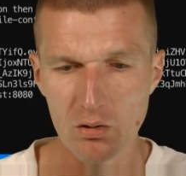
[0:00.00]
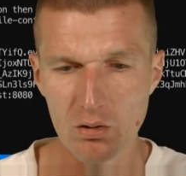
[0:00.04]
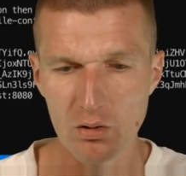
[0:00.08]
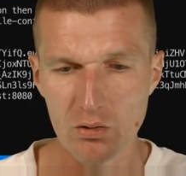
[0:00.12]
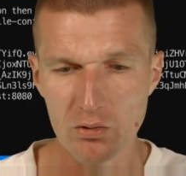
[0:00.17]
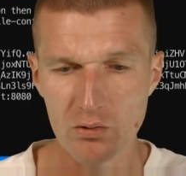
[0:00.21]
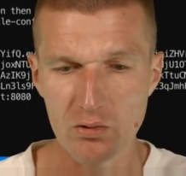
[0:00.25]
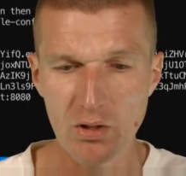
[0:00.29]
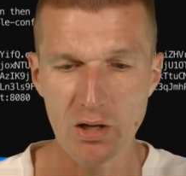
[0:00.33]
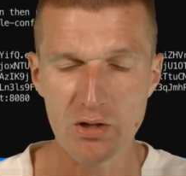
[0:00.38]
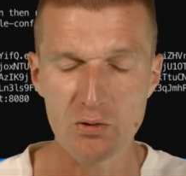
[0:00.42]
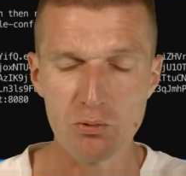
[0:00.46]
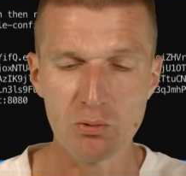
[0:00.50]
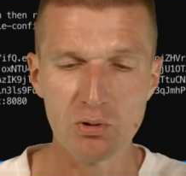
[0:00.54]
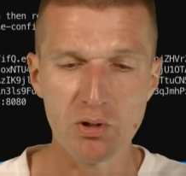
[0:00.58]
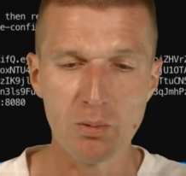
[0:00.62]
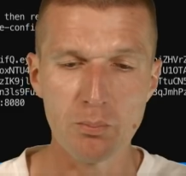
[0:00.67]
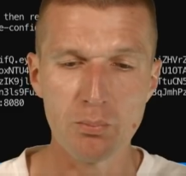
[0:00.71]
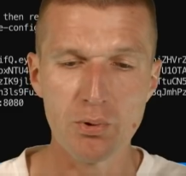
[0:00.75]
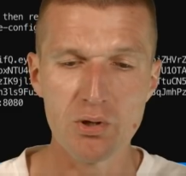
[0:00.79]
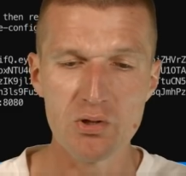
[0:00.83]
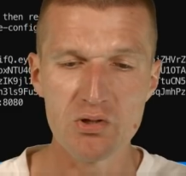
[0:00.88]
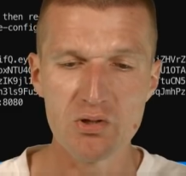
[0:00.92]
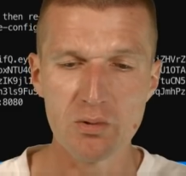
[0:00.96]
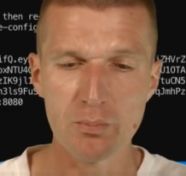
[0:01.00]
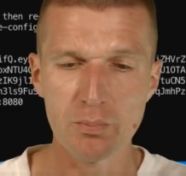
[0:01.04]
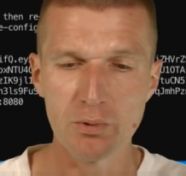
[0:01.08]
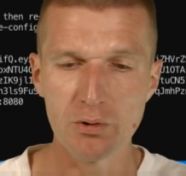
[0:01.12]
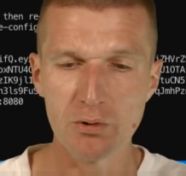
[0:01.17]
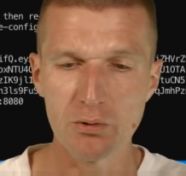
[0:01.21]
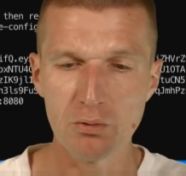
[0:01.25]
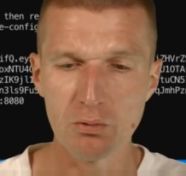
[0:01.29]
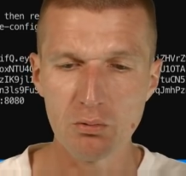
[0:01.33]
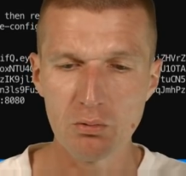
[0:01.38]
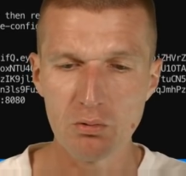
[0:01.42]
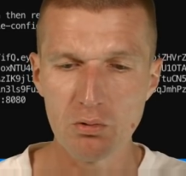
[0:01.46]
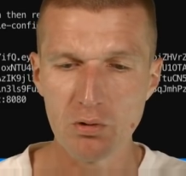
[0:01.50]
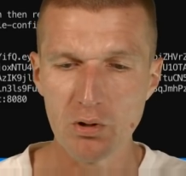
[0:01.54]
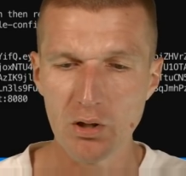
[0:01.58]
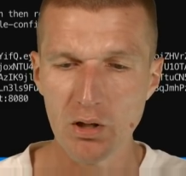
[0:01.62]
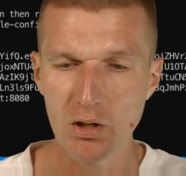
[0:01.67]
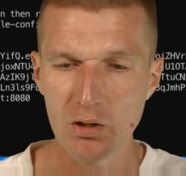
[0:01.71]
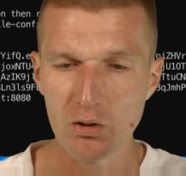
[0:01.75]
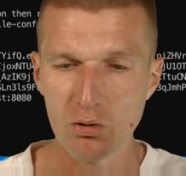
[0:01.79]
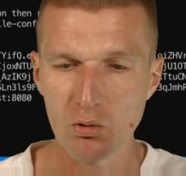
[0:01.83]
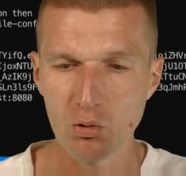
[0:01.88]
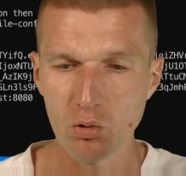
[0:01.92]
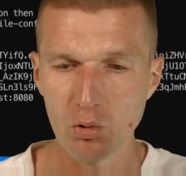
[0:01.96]
this is actually the principal Duke,
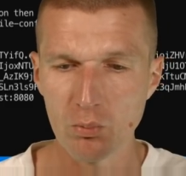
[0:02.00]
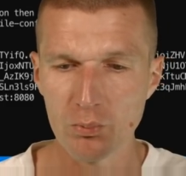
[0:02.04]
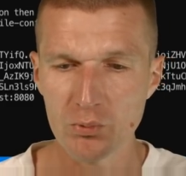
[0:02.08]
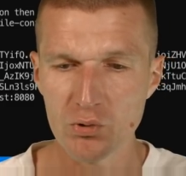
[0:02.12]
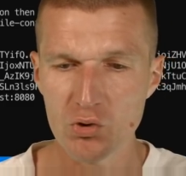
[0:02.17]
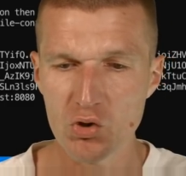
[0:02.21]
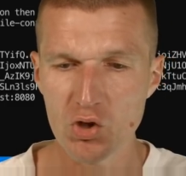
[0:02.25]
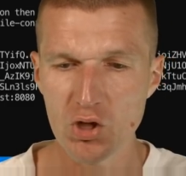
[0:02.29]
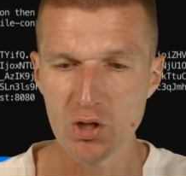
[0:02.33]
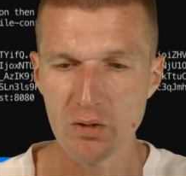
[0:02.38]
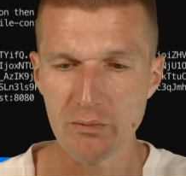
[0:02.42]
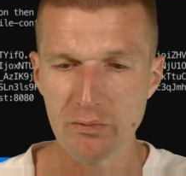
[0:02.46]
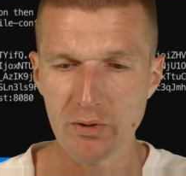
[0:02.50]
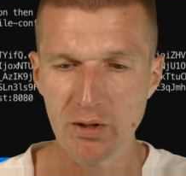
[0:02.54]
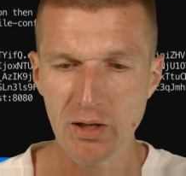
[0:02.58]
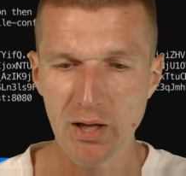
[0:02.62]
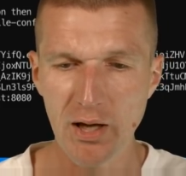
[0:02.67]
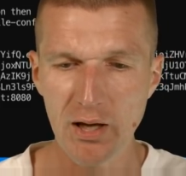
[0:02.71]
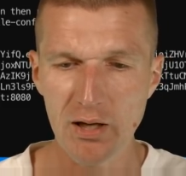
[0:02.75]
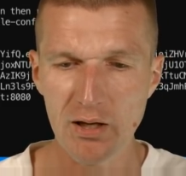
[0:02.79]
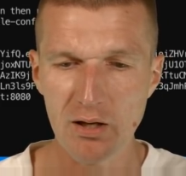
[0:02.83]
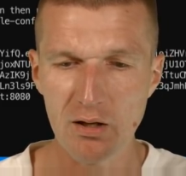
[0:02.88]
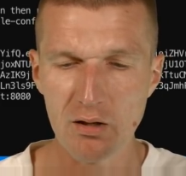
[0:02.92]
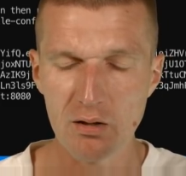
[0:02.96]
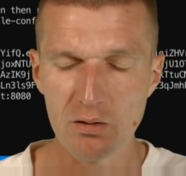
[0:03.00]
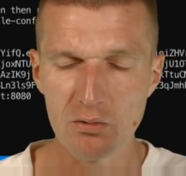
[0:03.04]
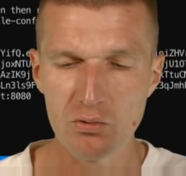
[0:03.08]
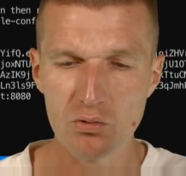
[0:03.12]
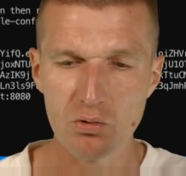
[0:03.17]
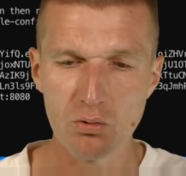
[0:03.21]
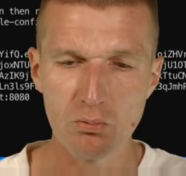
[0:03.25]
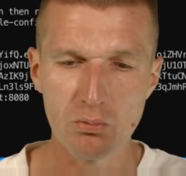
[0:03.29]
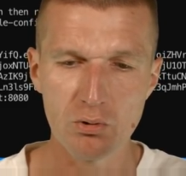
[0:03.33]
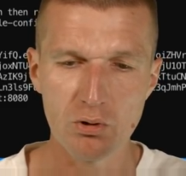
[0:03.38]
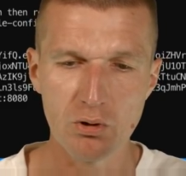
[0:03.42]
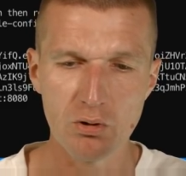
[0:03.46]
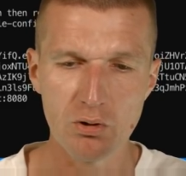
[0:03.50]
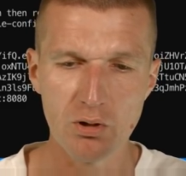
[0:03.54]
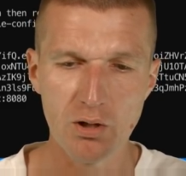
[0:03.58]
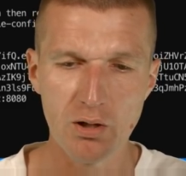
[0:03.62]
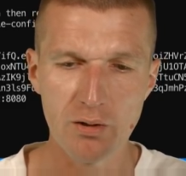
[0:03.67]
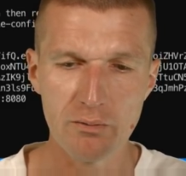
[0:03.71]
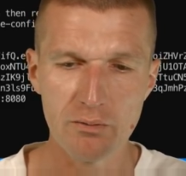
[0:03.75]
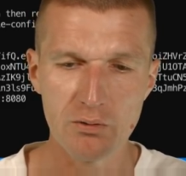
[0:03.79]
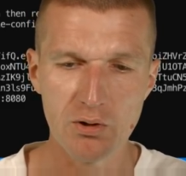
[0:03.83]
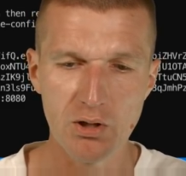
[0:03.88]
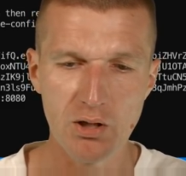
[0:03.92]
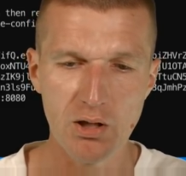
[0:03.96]
and groups chief and hacker. So we don't
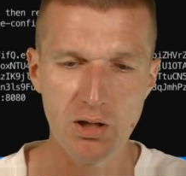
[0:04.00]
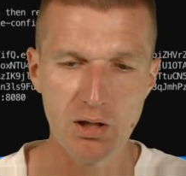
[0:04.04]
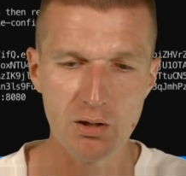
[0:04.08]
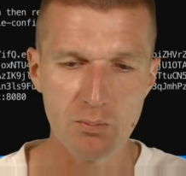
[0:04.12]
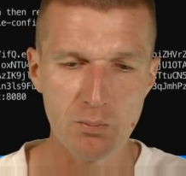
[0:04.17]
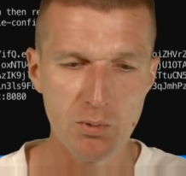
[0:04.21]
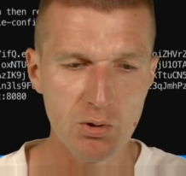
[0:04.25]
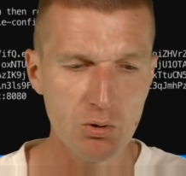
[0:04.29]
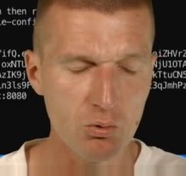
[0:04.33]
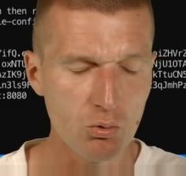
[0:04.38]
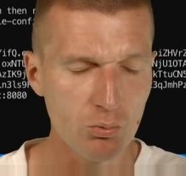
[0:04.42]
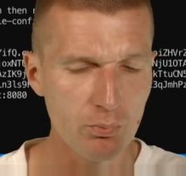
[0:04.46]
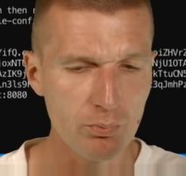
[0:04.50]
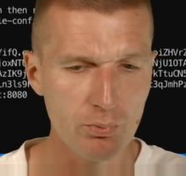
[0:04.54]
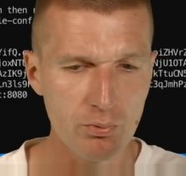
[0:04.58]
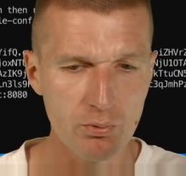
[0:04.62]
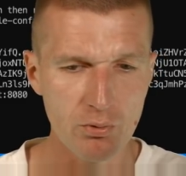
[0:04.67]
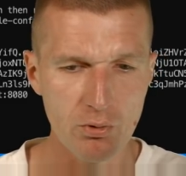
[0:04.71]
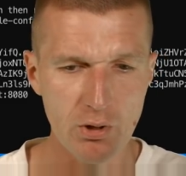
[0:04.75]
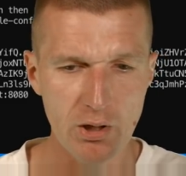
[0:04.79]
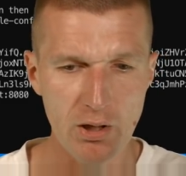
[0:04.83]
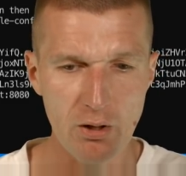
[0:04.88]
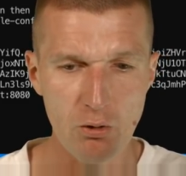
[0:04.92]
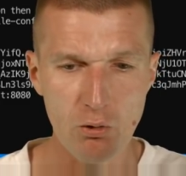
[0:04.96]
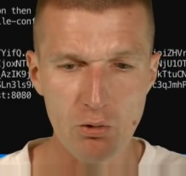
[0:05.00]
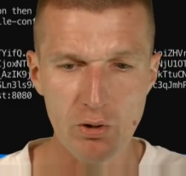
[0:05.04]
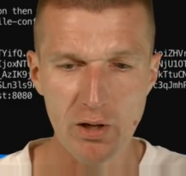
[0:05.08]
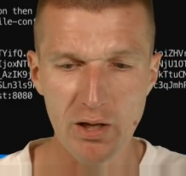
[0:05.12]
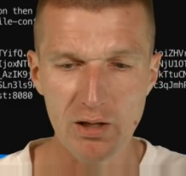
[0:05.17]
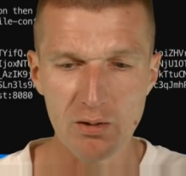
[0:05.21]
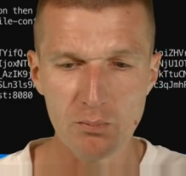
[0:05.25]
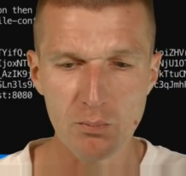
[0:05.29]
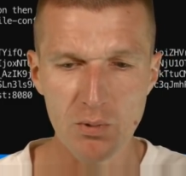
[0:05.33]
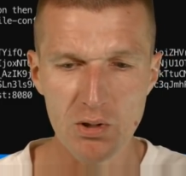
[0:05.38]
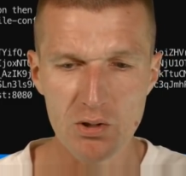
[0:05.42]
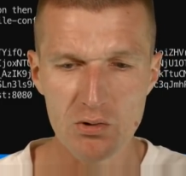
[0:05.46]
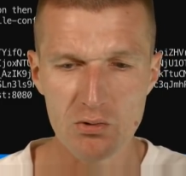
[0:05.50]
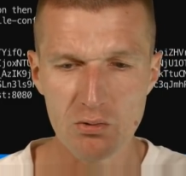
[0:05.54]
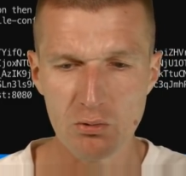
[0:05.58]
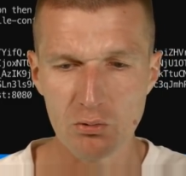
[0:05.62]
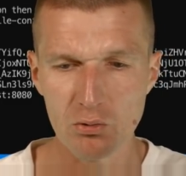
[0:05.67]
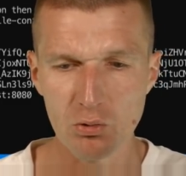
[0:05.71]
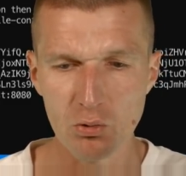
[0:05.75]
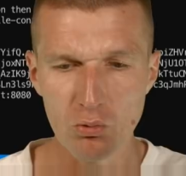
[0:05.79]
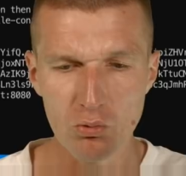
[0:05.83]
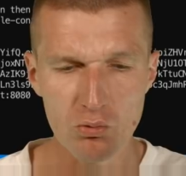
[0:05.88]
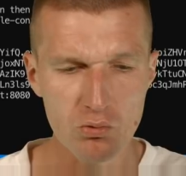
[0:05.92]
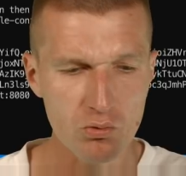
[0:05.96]
have the admin group or admins or
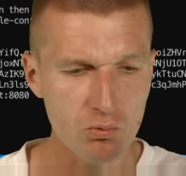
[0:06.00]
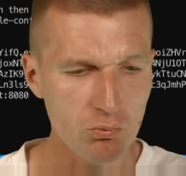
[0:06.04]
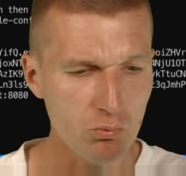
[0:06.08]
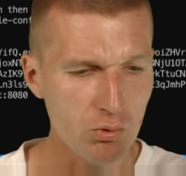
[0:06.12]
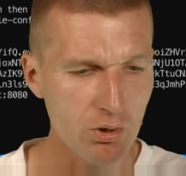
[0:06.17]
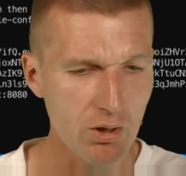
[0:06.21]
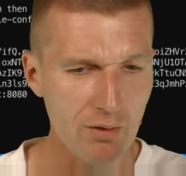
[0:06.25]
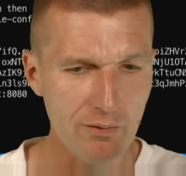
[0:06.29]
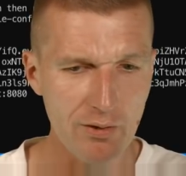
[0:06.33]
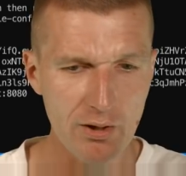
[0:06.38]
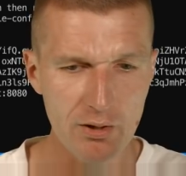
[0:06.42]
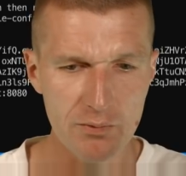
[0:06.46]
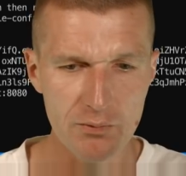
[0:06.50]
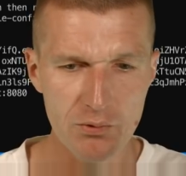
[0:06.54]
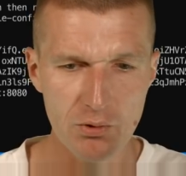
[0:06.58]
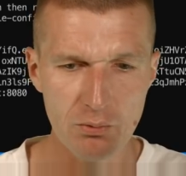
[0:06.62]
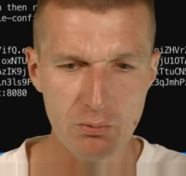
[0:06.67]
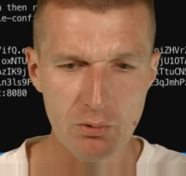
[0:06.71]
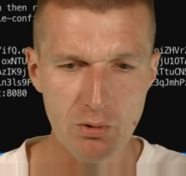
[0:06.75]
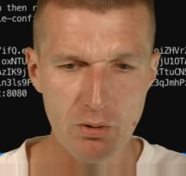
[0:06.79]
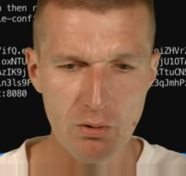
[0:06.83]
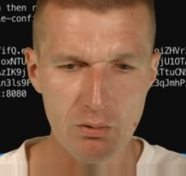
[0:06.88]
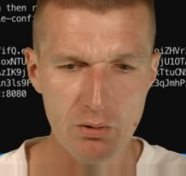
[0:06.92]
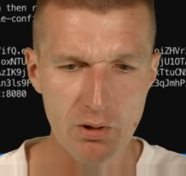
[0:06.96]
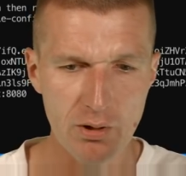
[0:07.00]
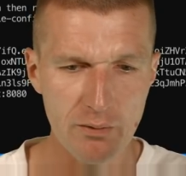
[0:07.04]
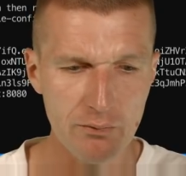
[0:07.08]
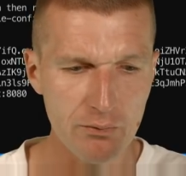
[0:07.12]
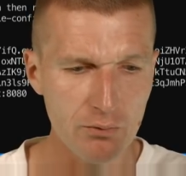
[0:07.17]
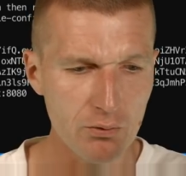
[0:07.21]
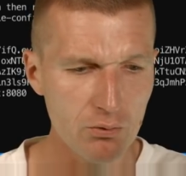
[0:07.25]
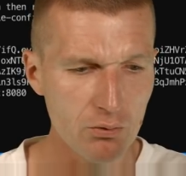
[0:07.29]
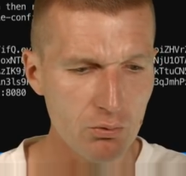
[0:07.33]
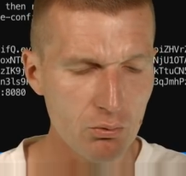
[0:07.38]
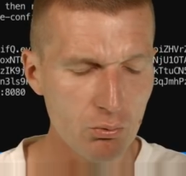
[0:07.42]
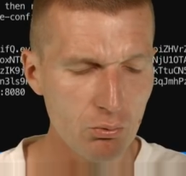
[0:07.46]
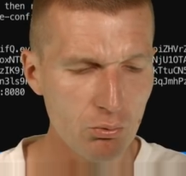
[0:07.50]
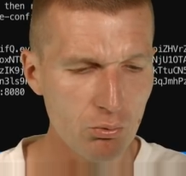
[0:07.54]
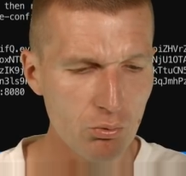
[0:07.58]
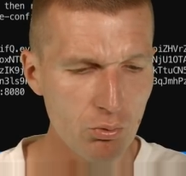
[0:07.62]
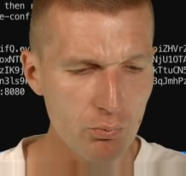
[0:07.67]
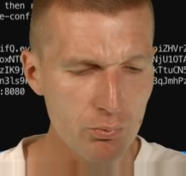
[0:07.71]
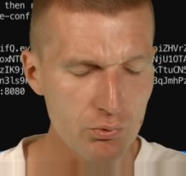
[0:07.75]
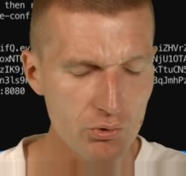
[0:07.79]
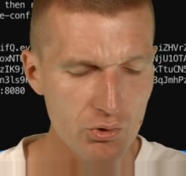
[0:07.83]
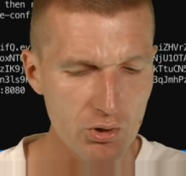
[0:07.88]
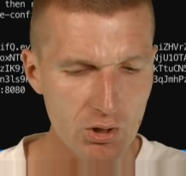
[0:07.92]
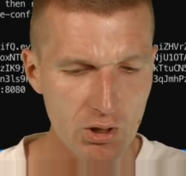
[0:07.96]
Dukes, whatever. So we only have two
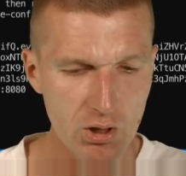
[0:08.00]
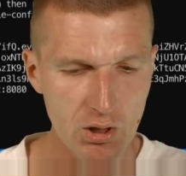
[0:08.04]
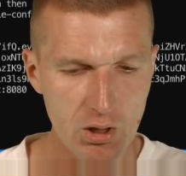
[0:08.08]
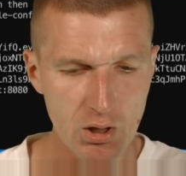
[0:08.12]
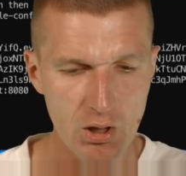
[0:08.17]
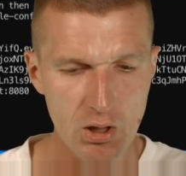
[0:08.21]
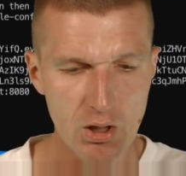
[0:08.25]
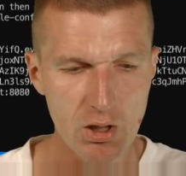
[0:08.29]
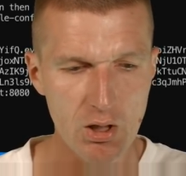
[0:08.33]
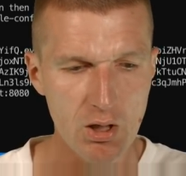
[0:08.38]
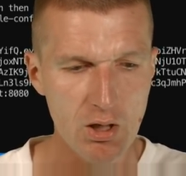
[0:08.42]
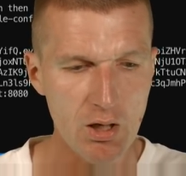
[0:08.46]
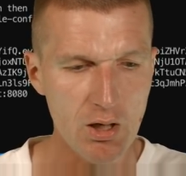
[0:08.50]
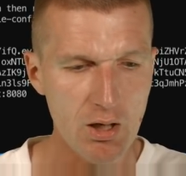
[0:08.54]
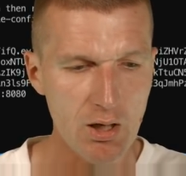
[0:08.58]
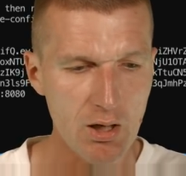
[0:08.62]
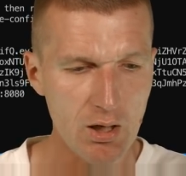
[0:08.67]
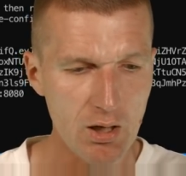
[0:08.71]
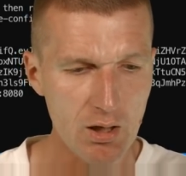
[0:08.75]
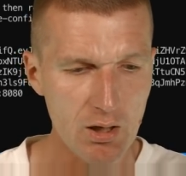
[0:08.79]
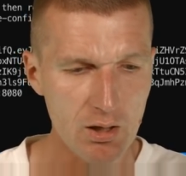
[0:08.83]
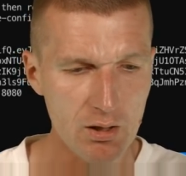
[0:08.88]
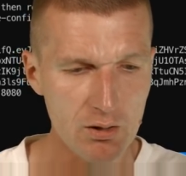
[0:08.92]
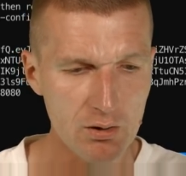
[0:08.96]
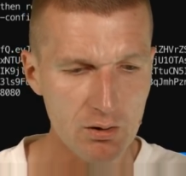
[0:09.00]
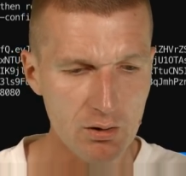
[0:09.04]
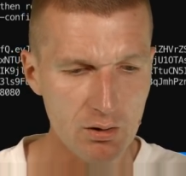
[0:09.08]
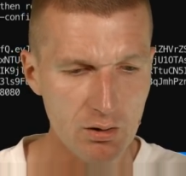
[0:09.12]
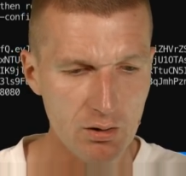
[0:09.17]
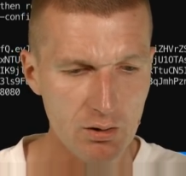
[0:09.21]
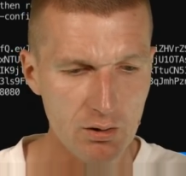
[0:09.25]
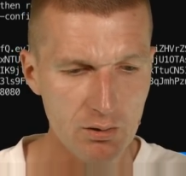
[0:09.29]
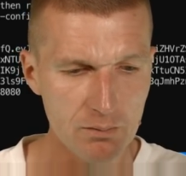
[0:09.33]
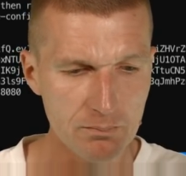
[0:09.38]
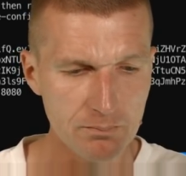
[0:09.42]
groups. And